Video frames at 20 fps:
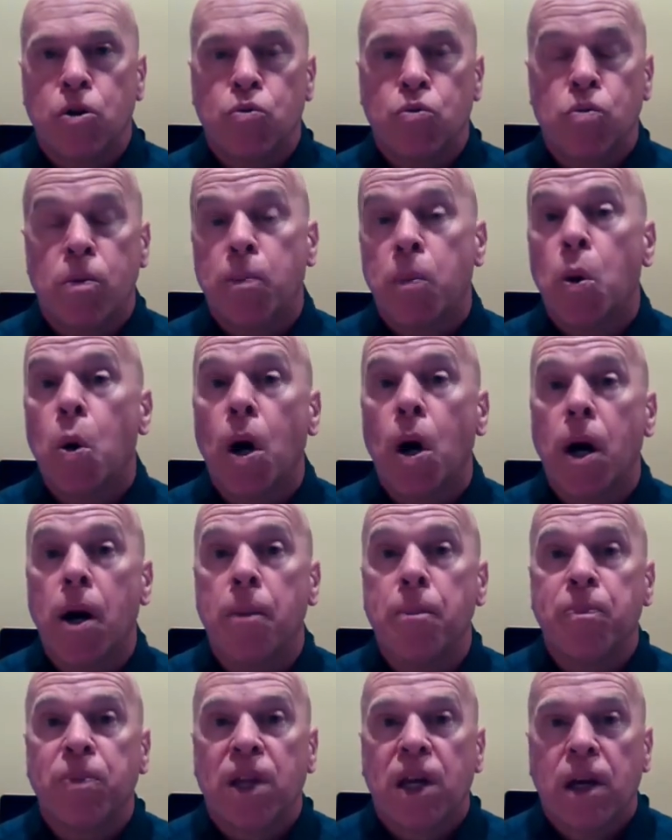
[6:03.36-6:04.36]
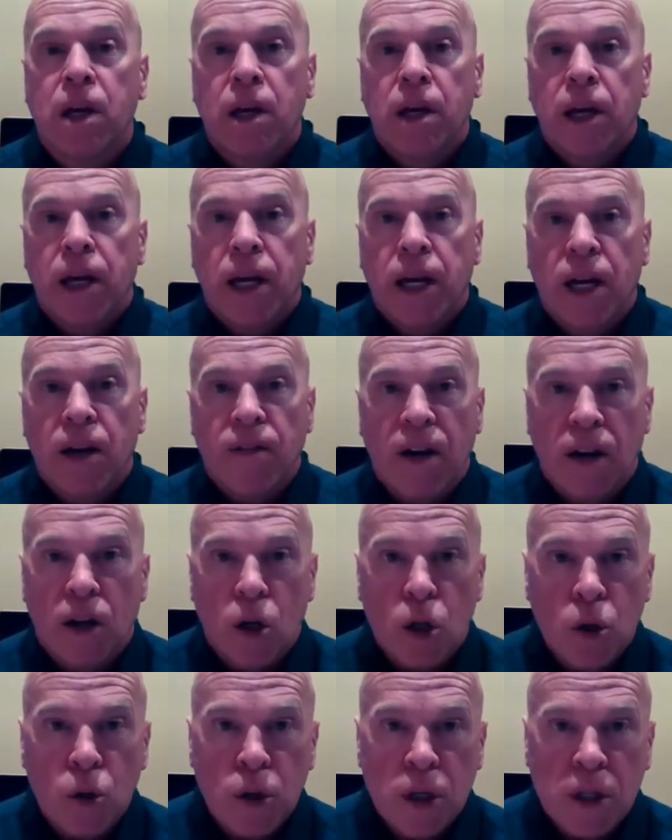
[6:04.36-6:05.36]
report. And I've
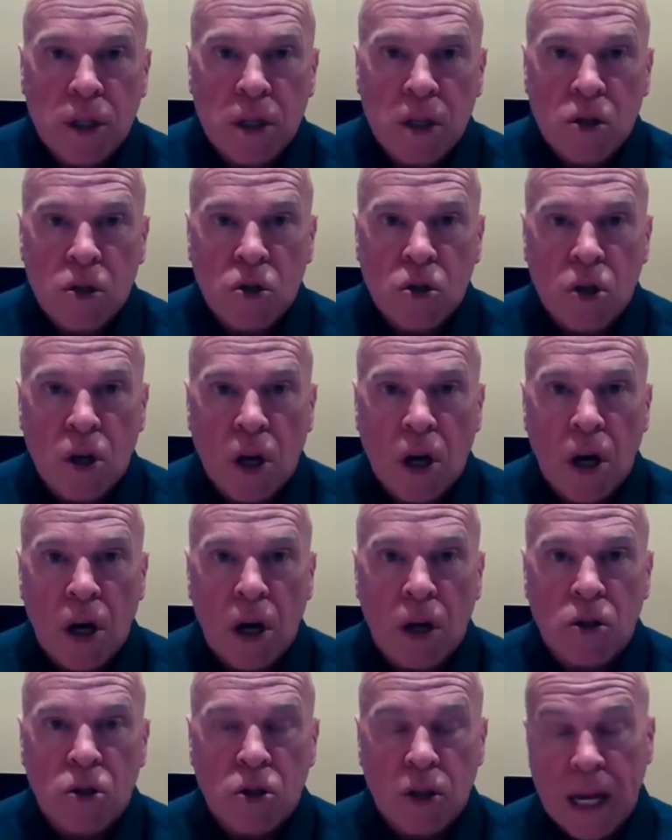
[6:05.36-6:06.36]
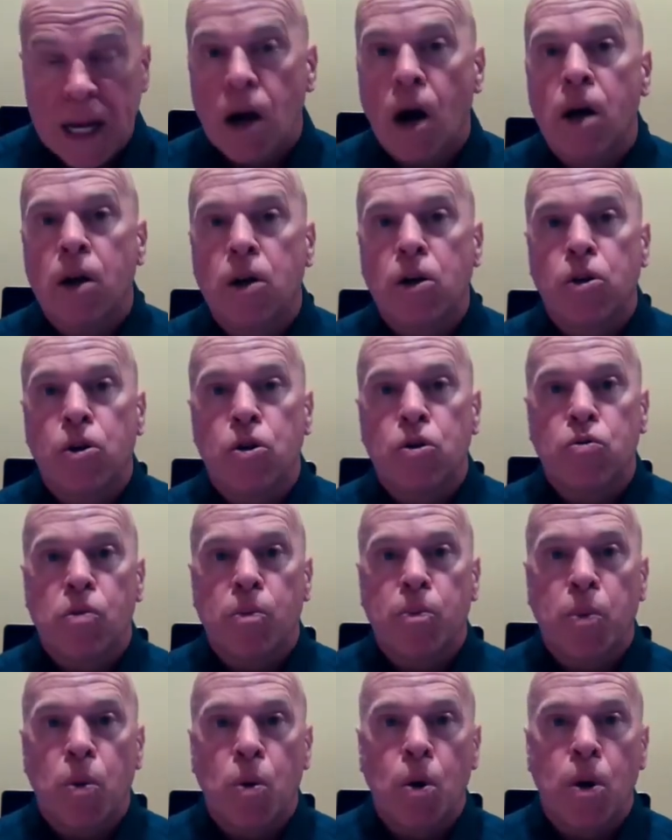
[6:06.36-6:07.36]
included this state auditor's
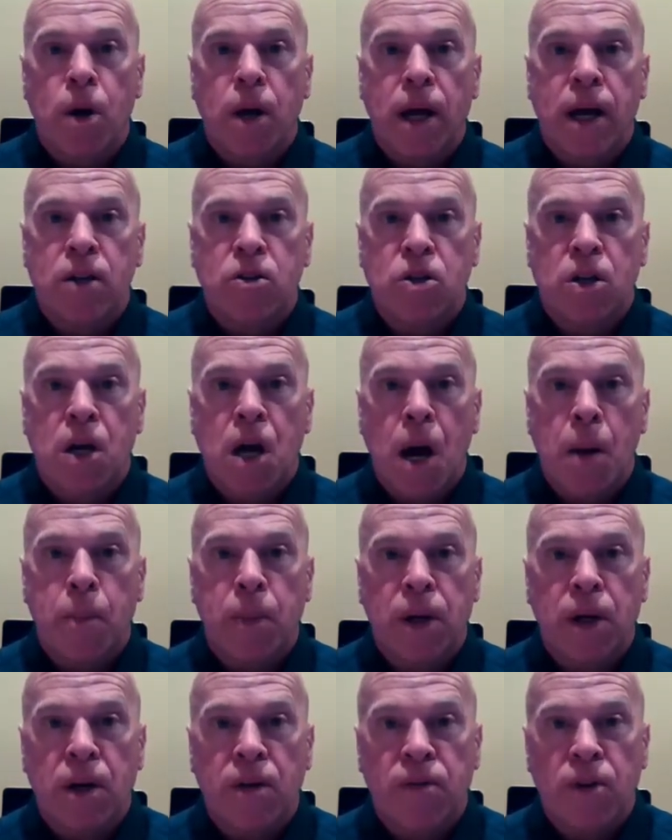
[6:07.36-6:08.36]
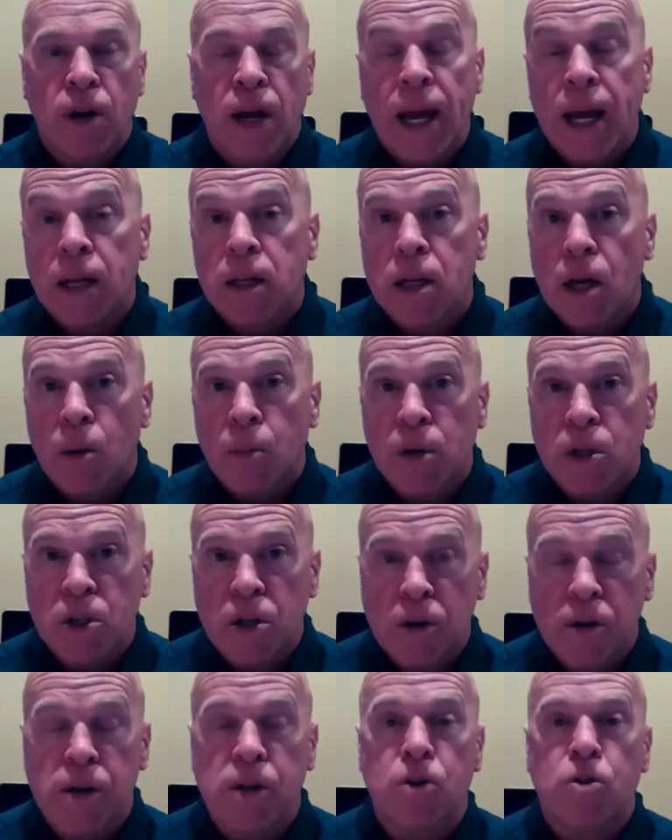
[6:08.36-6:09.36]
report as a copy of your handout
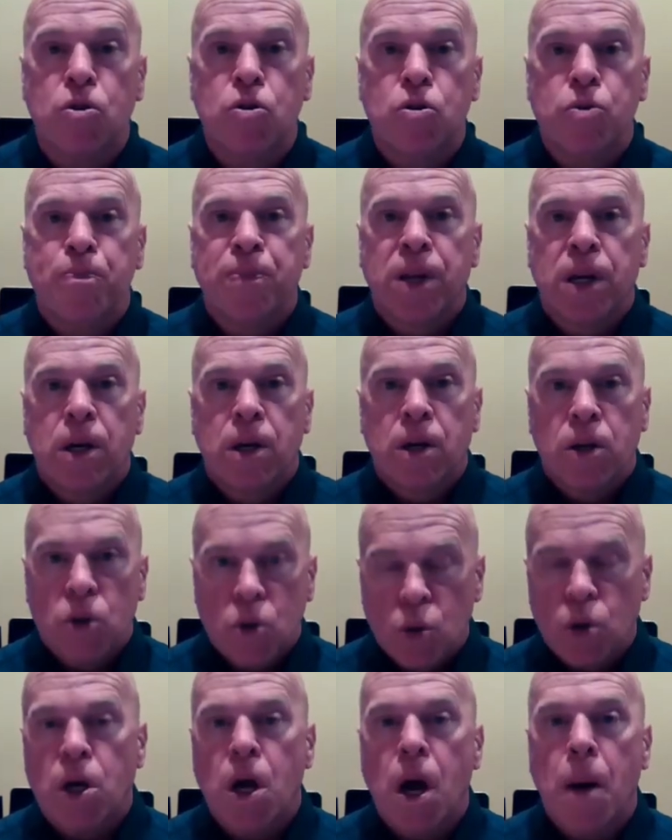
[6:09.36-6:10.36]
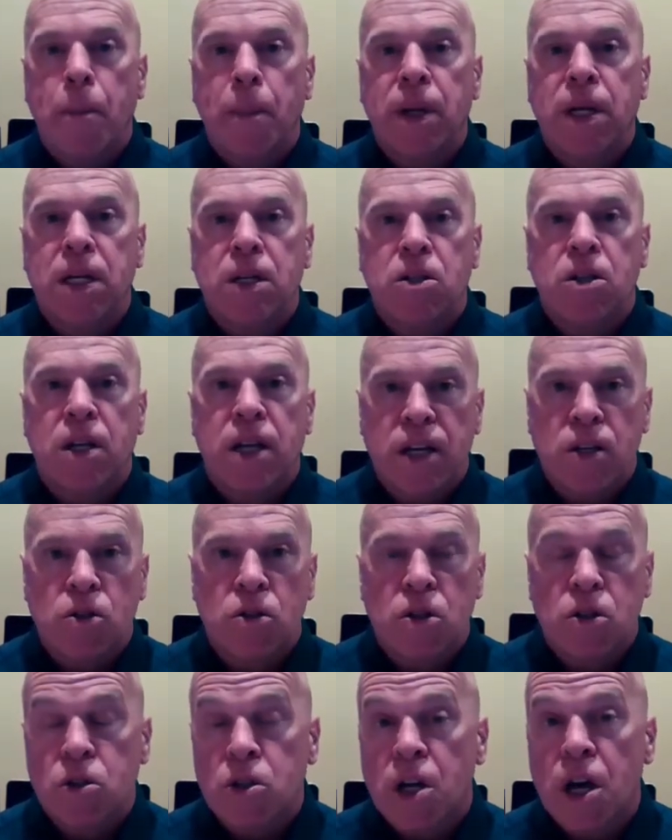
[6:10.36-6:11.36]
materials to accompany today's
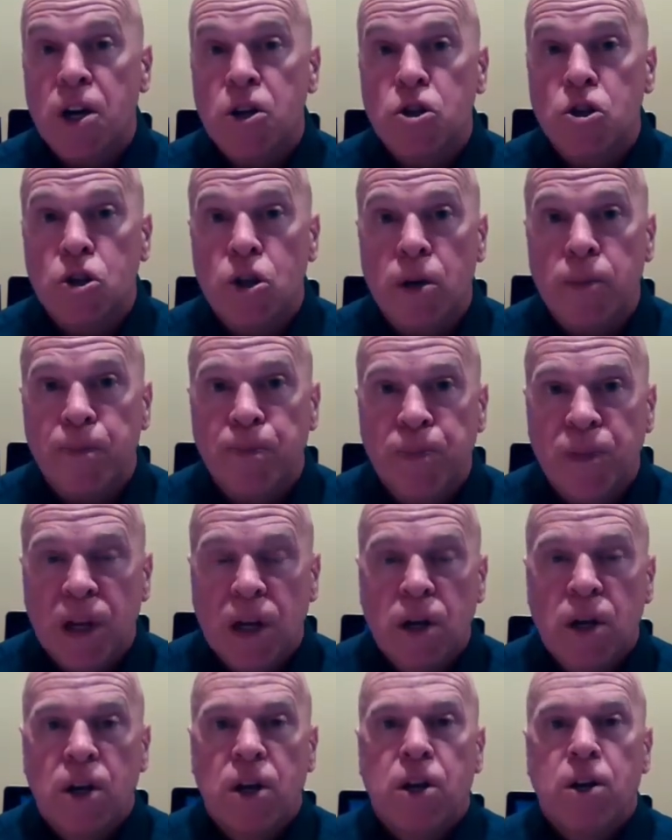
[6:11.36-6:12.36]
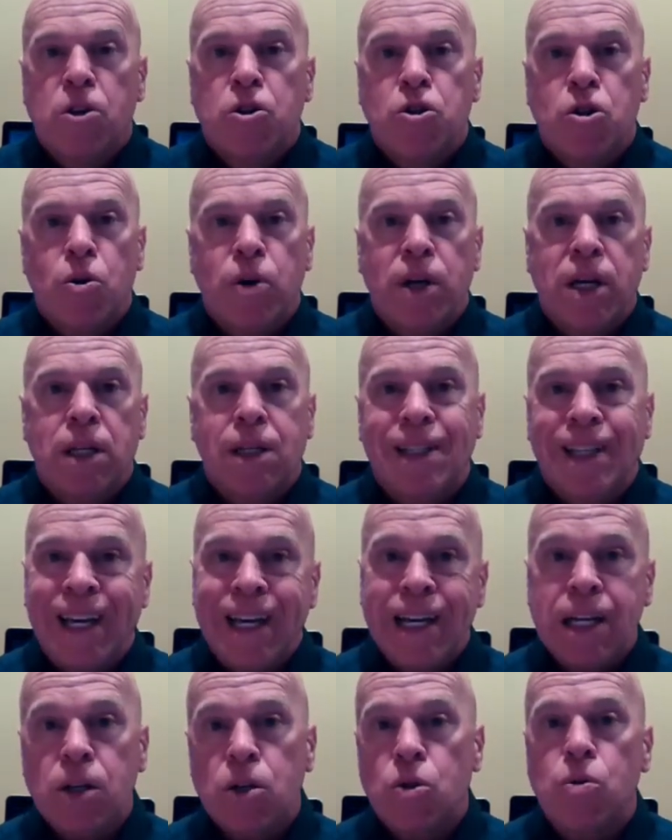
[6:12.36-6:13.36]
discussion. So in
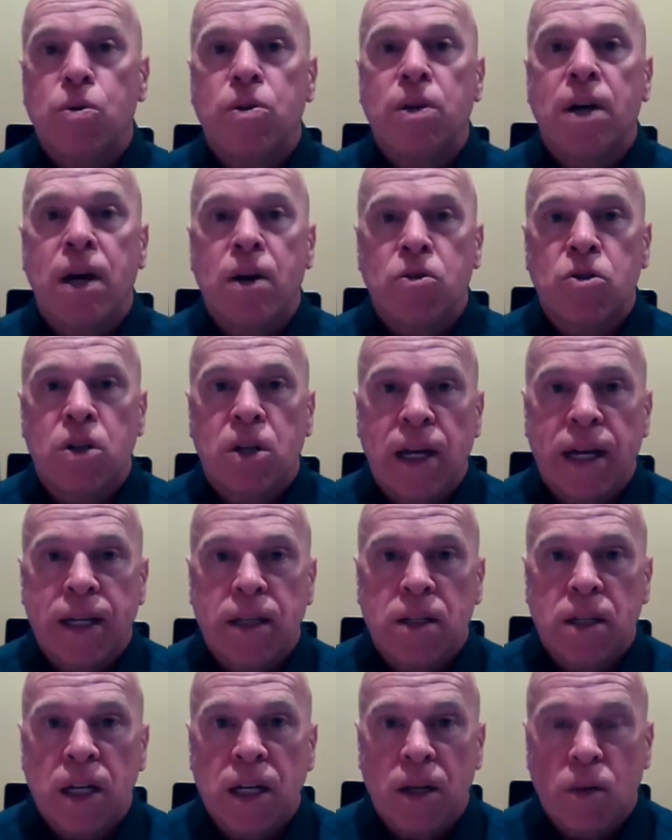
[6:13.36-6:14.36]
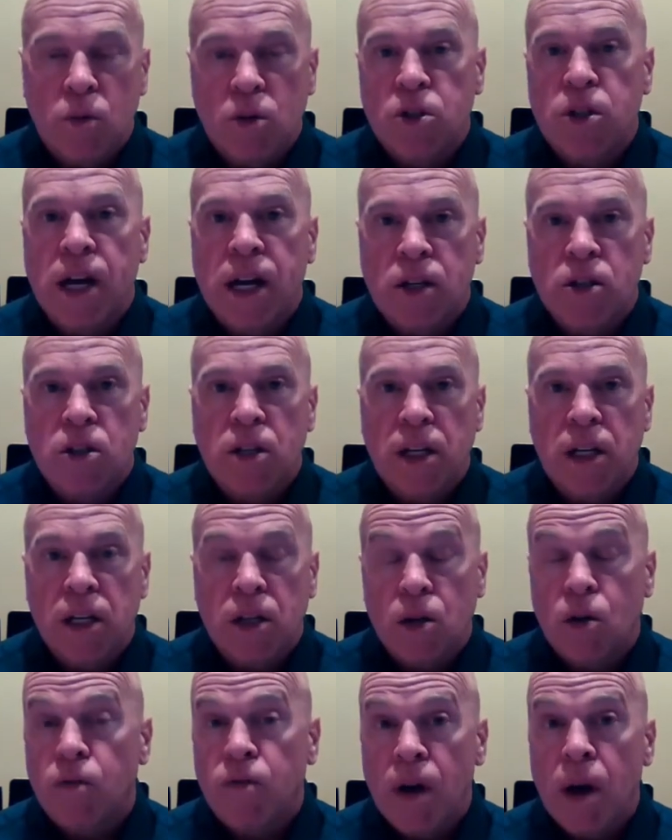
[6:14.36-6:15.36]
late 2019, it was actually in
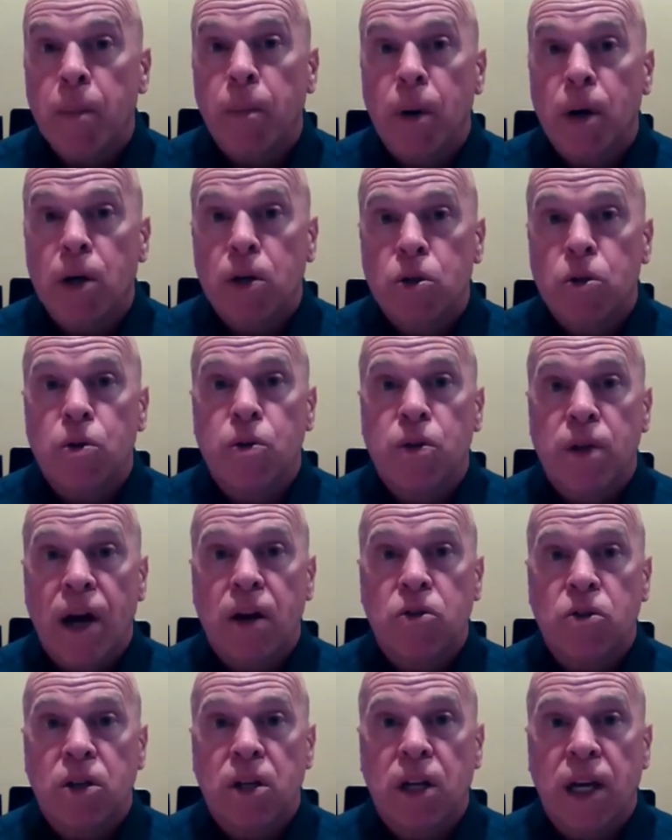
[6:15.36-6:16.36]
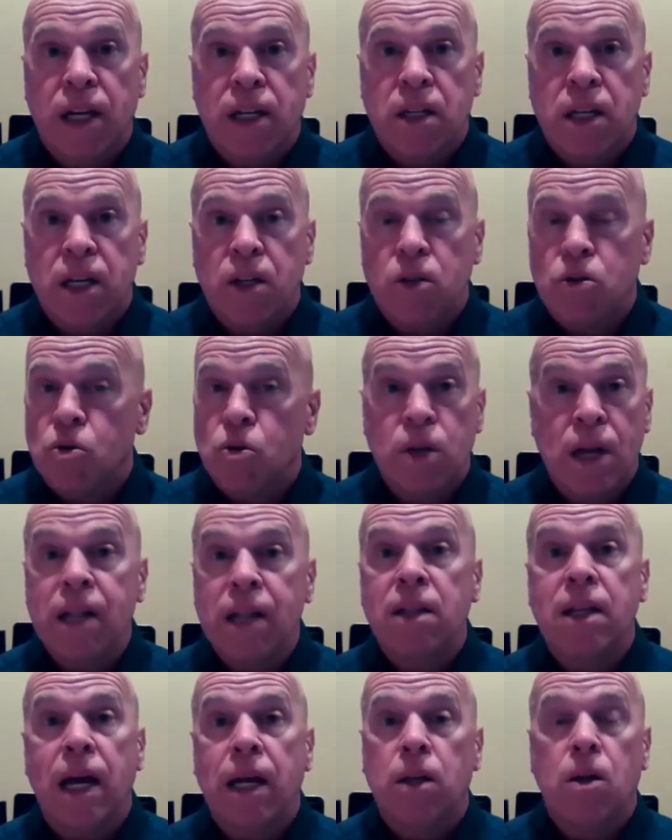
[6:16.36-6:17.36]
November 2019, so
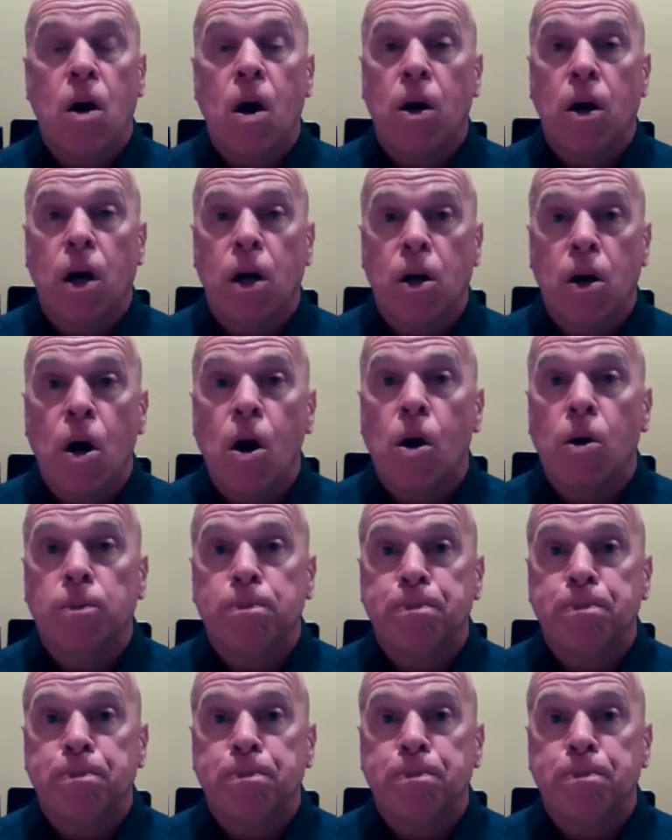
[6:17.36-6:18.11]
not that long ago,